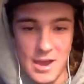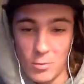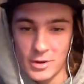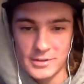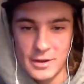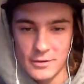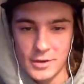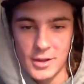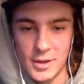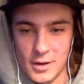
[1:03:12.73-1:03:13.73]
Yeah, it worked
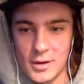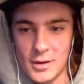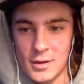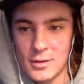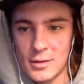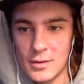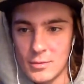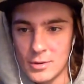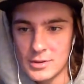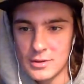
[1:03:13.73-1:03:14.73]
out good.
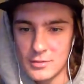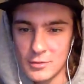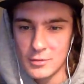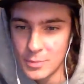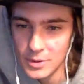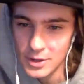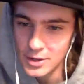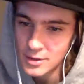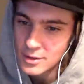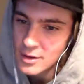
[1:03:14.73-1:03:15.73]
Worked out super
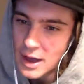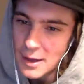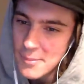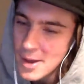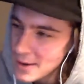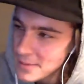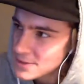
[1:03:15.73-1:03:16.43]
good. I'm hyped.